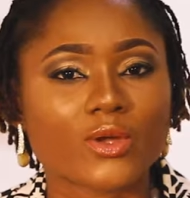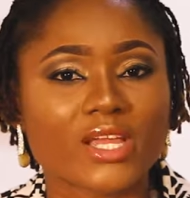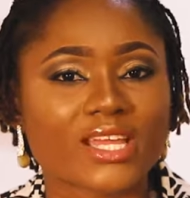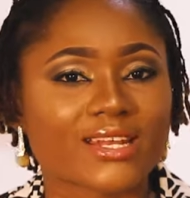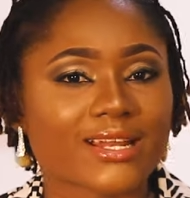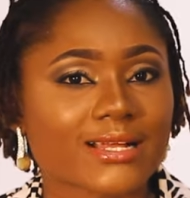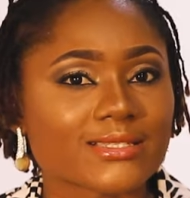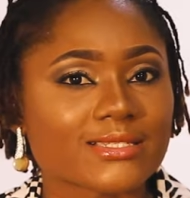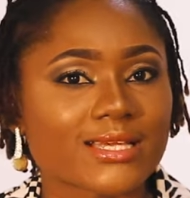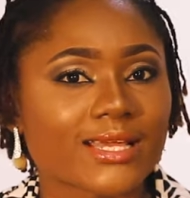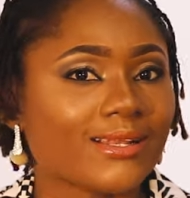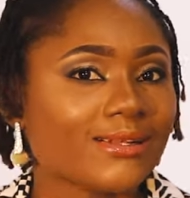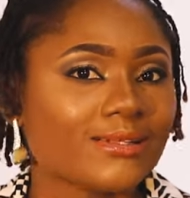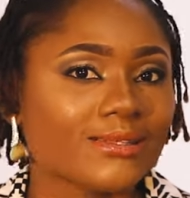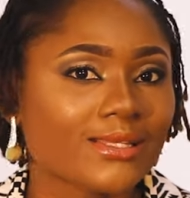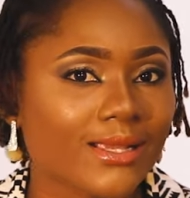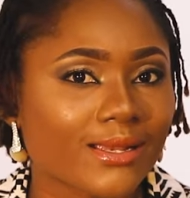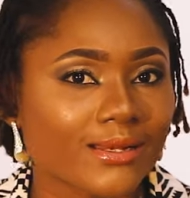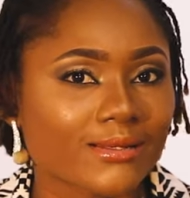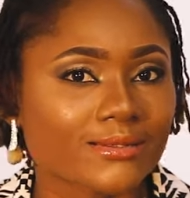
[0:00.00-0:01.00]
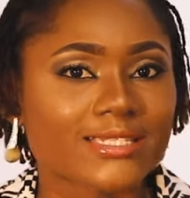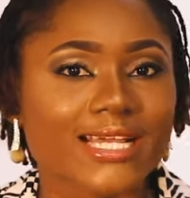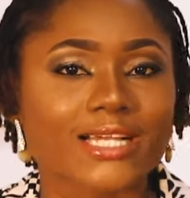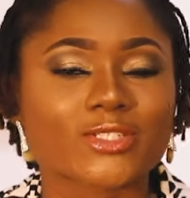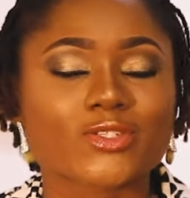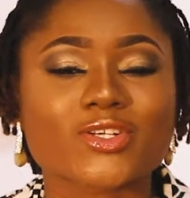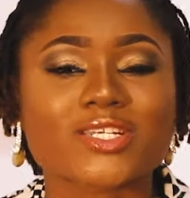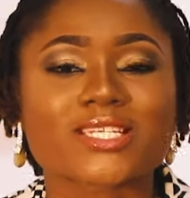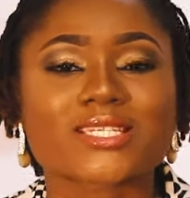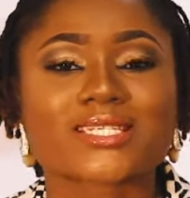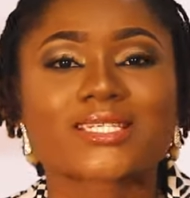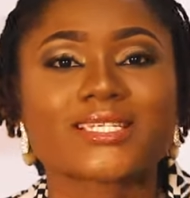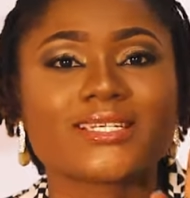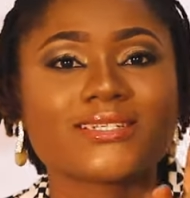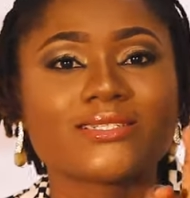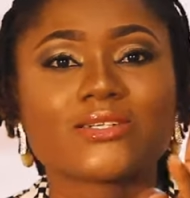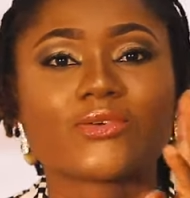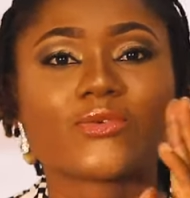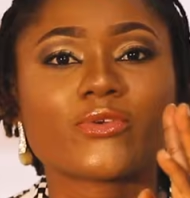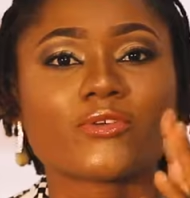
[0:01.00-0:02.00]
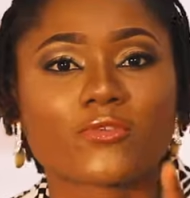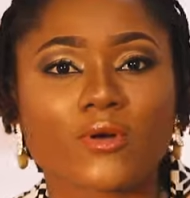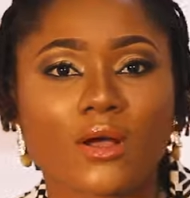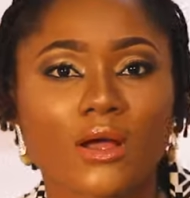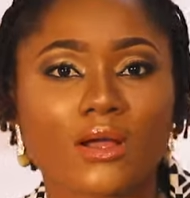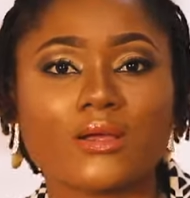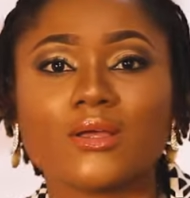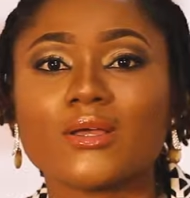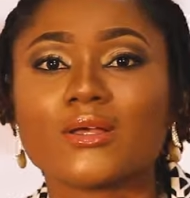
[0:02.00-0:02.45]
looking at anything. They are just seeing the river.